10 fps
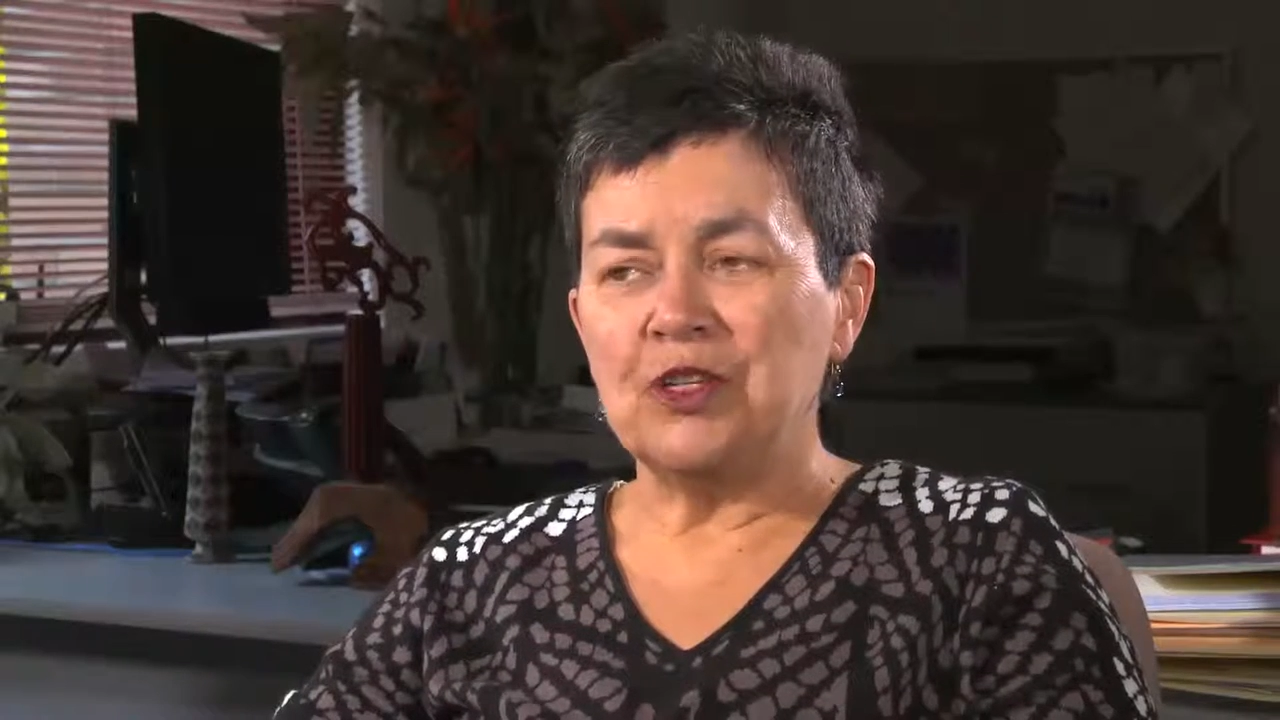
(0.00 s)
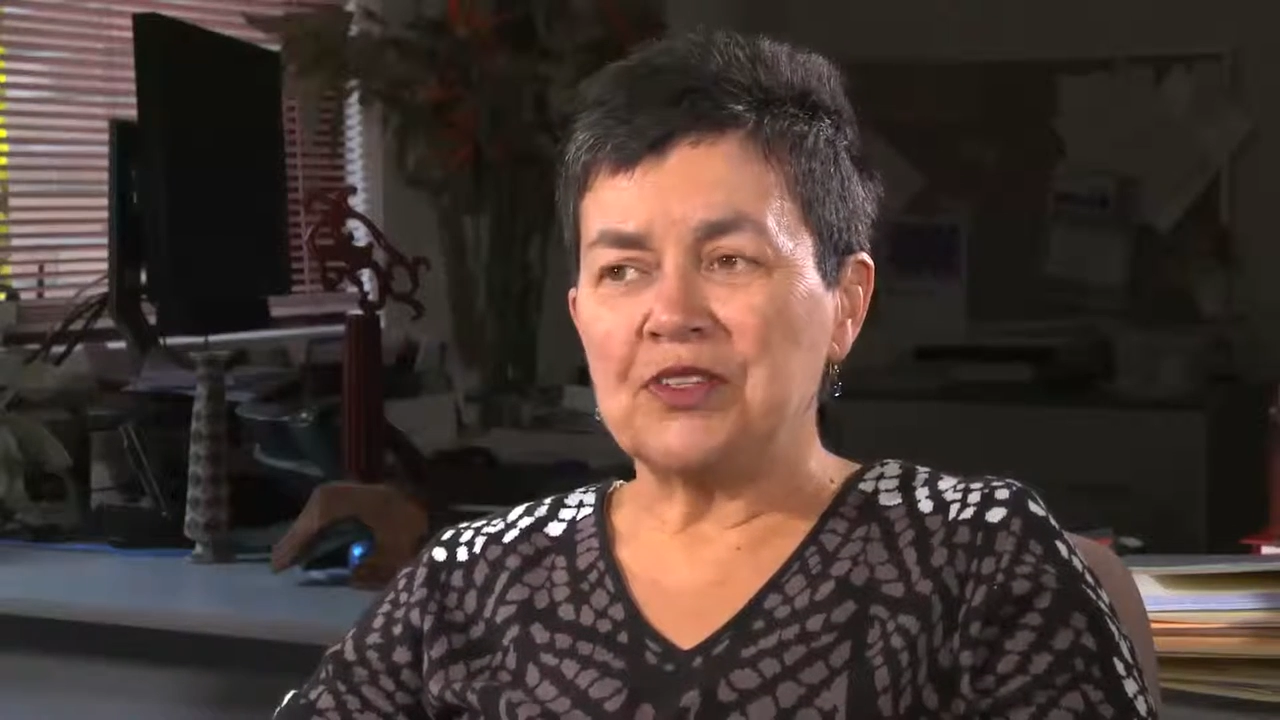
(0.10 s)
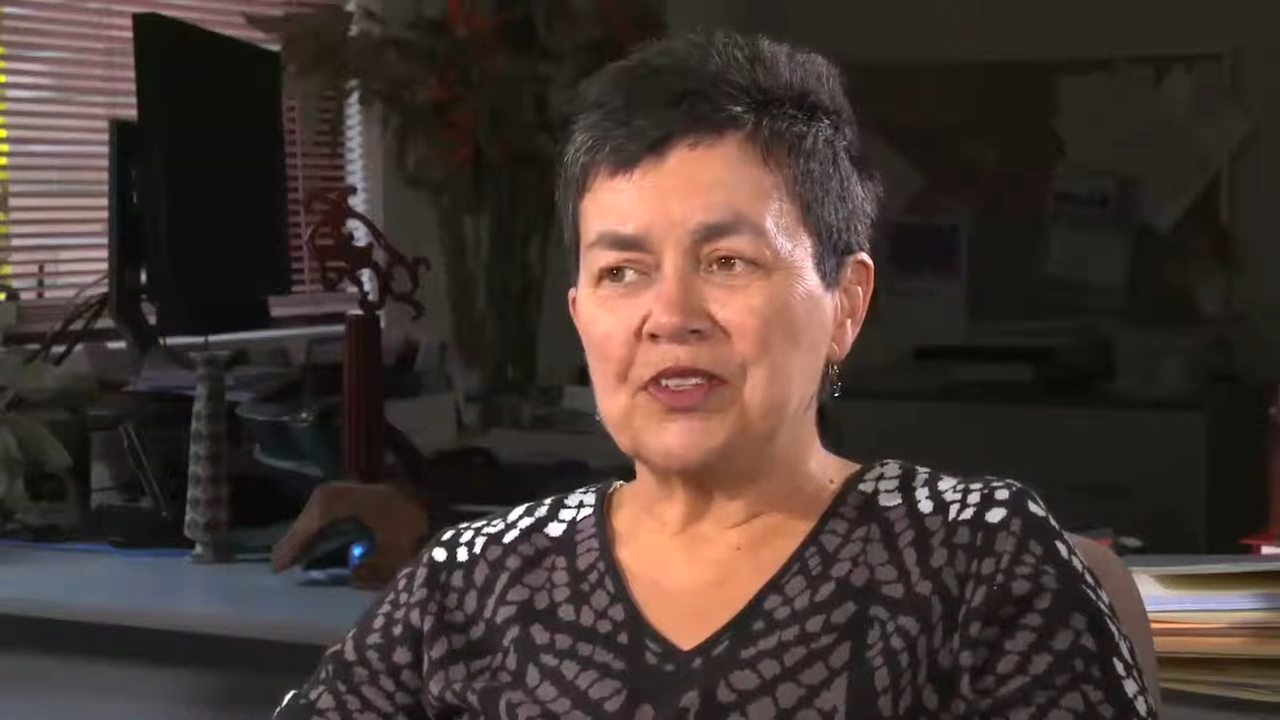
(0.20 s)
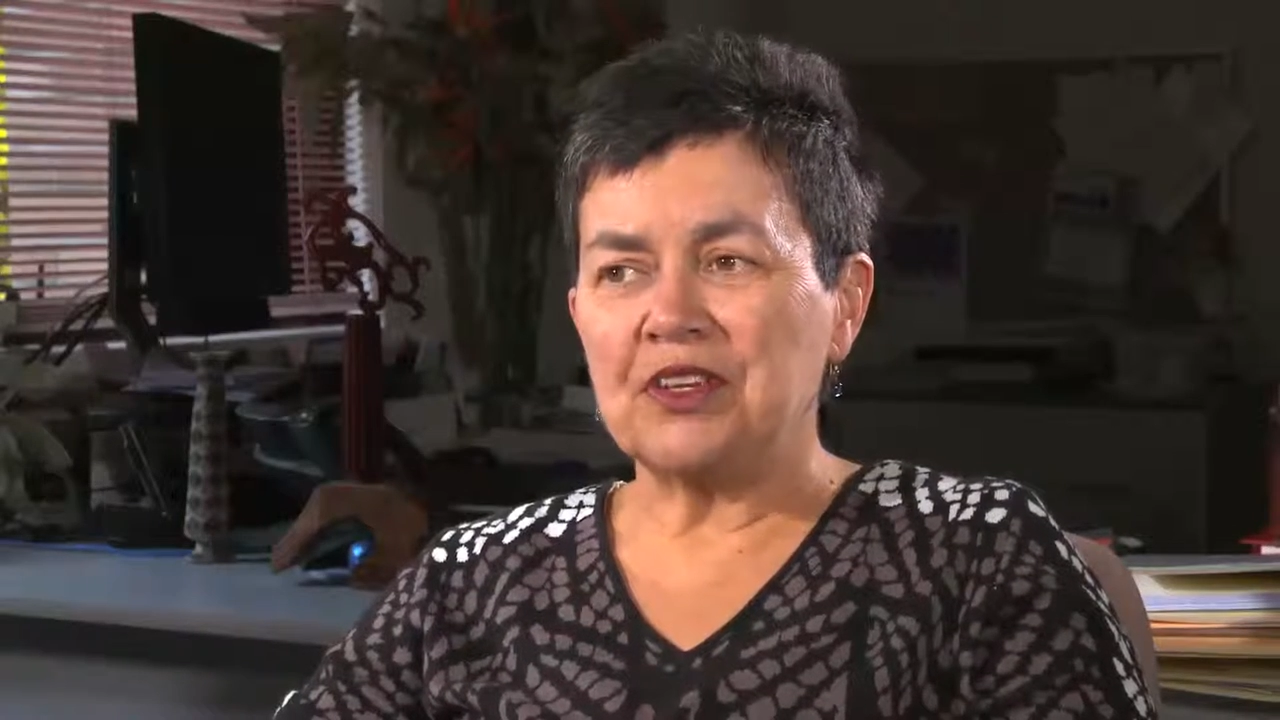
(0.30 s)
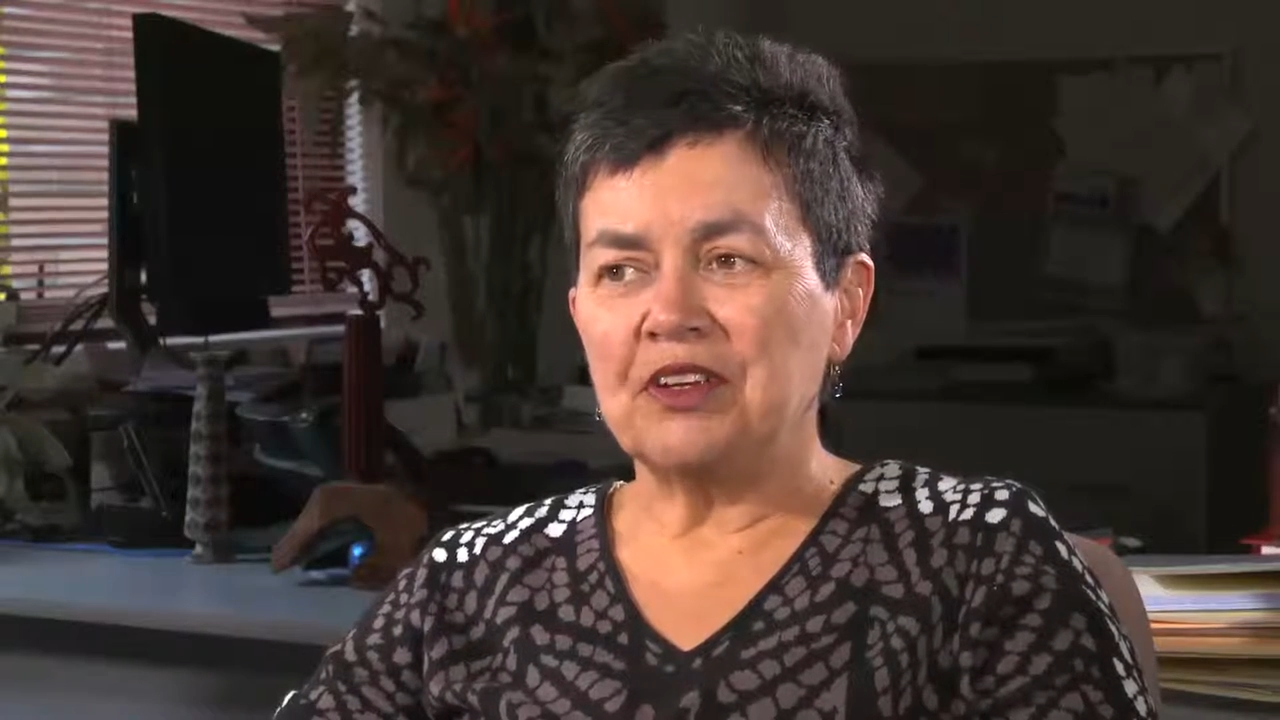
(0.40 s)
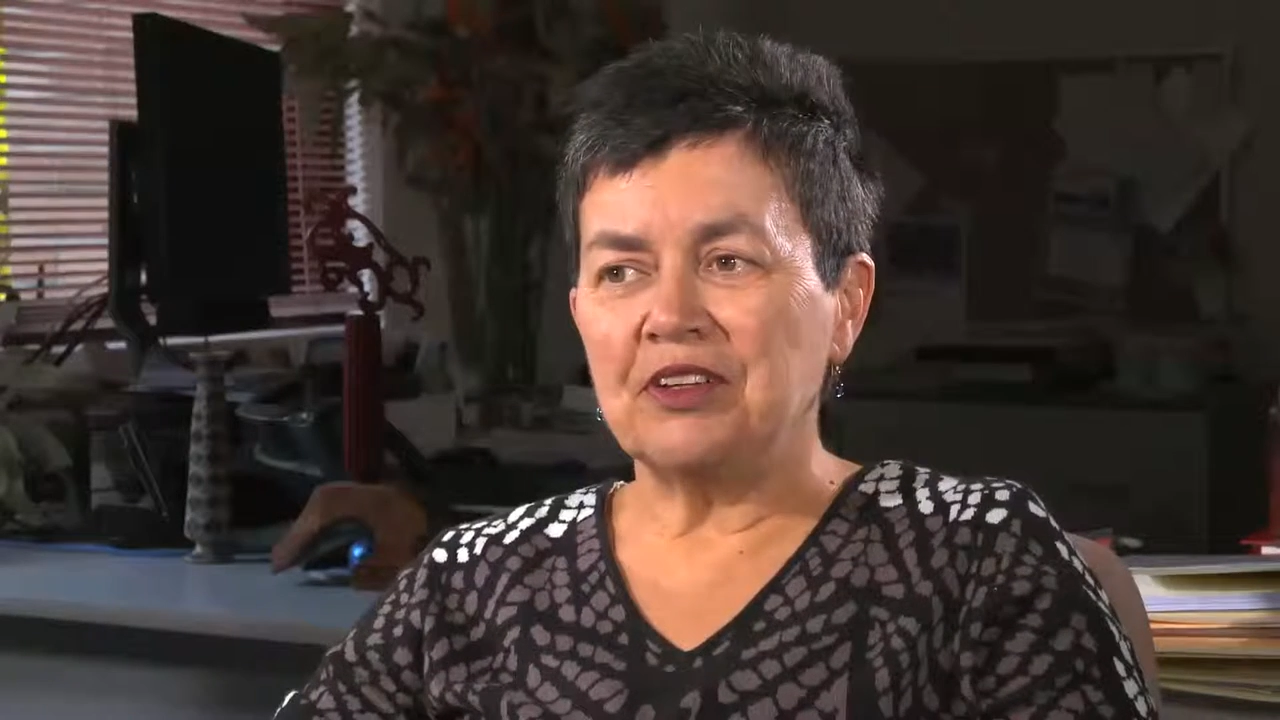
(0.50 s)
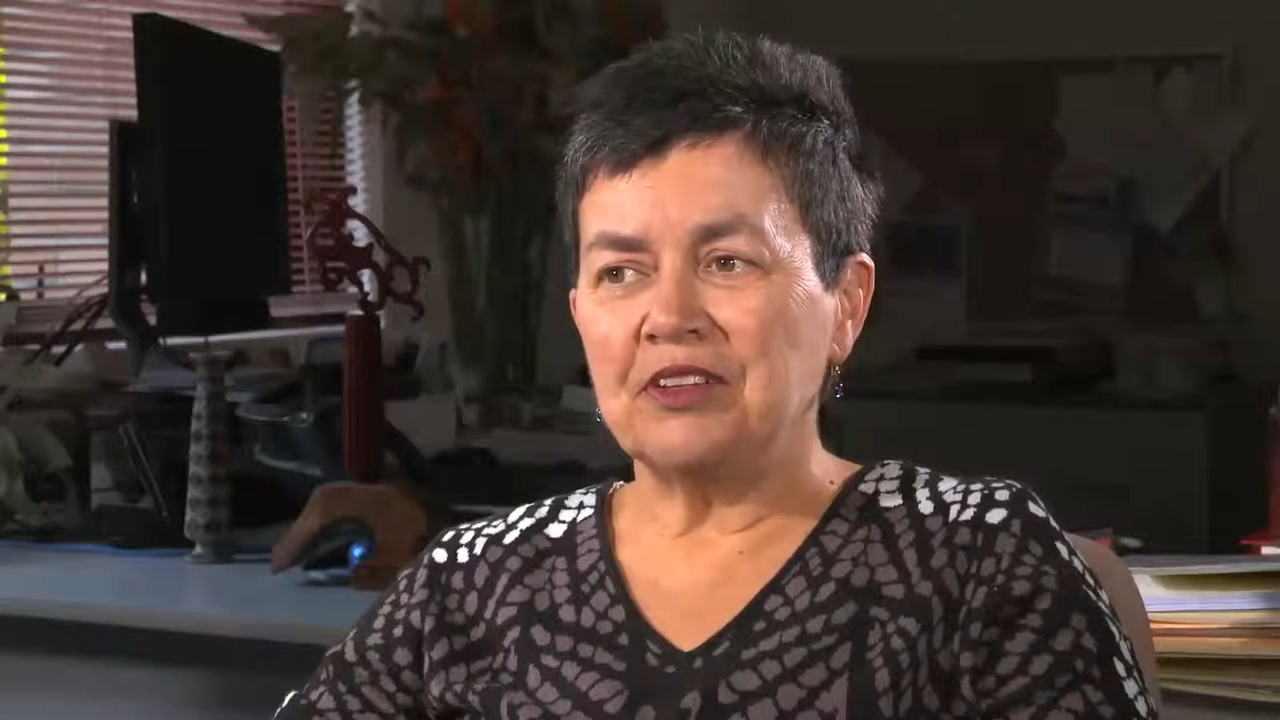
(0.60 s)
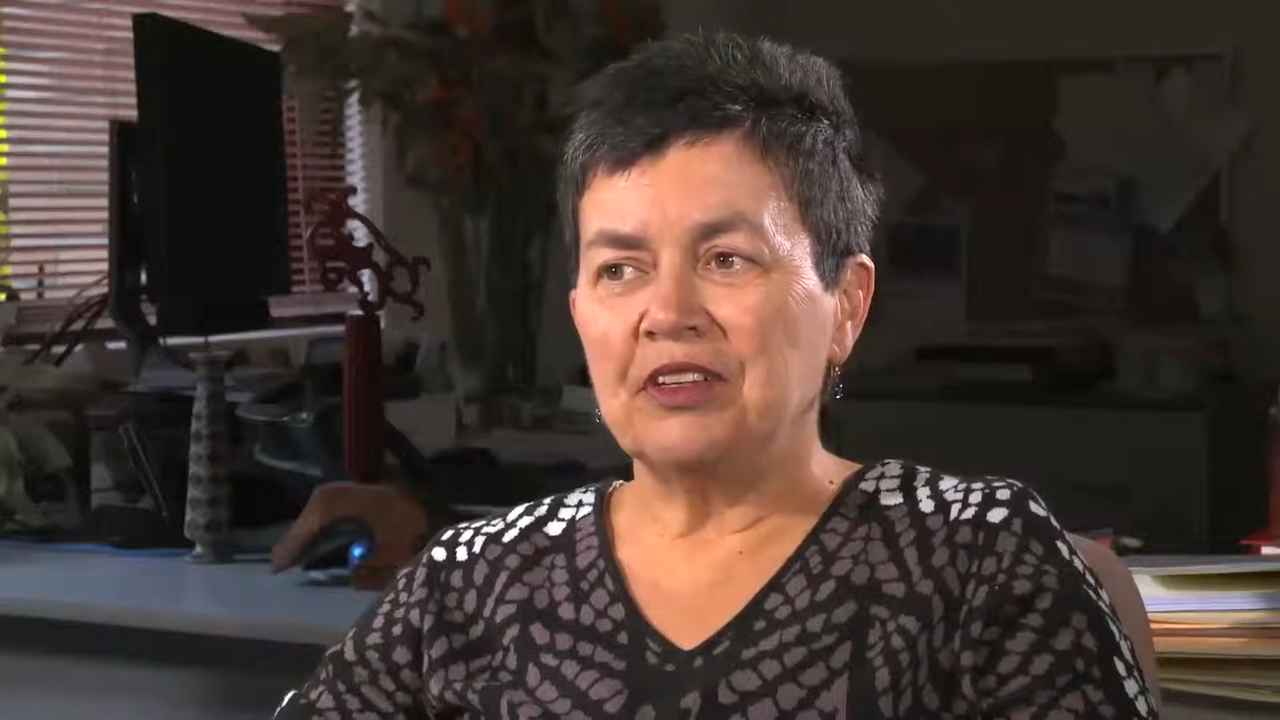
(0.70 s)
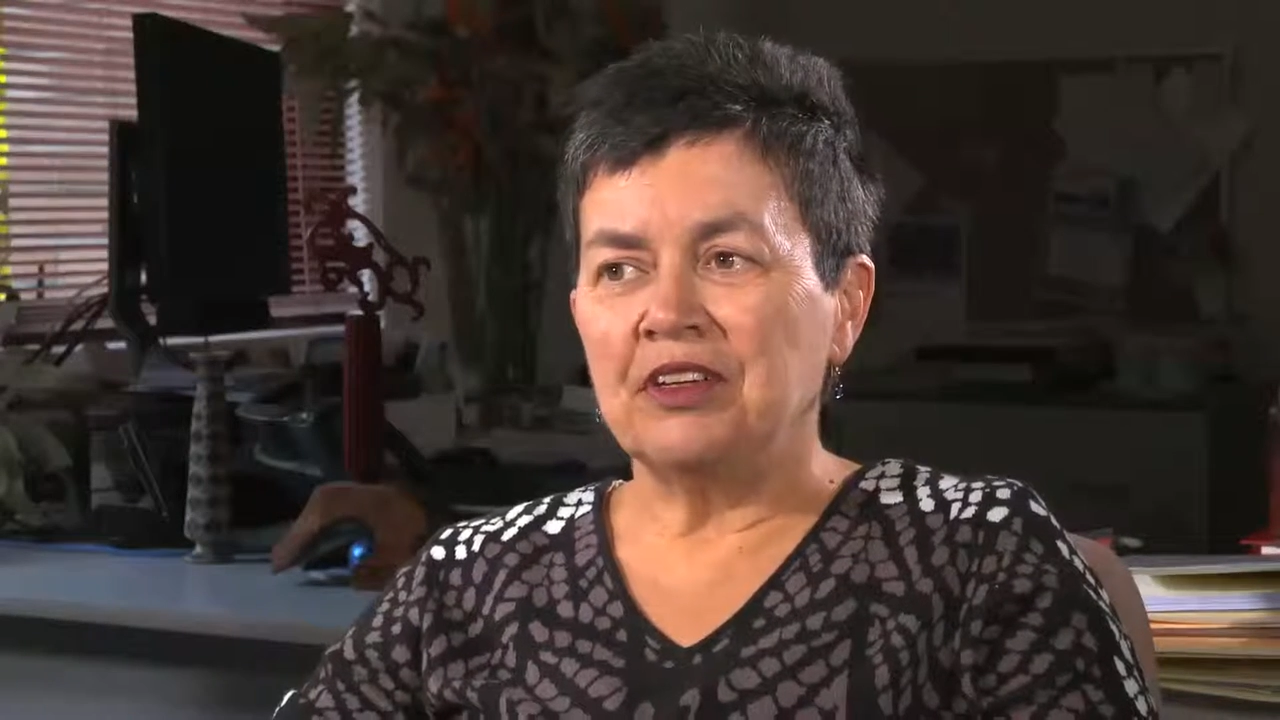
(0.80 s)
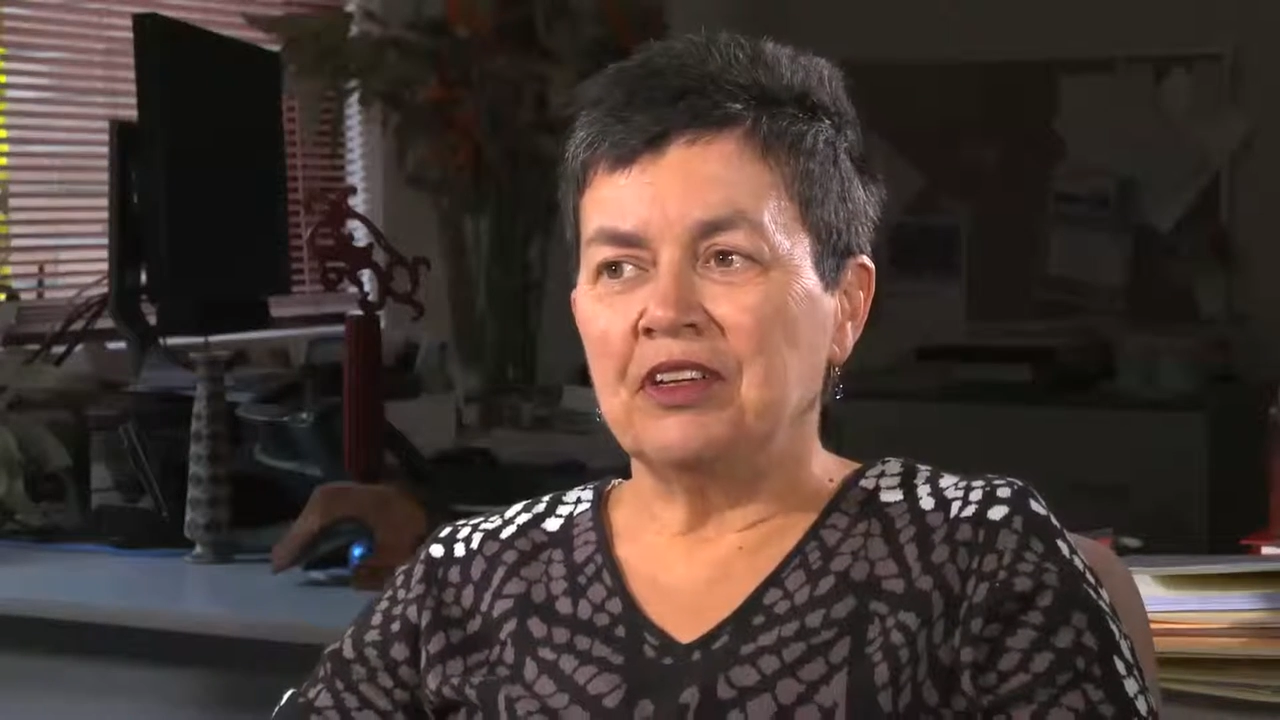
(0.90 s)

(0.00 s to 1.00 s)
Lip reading: because they're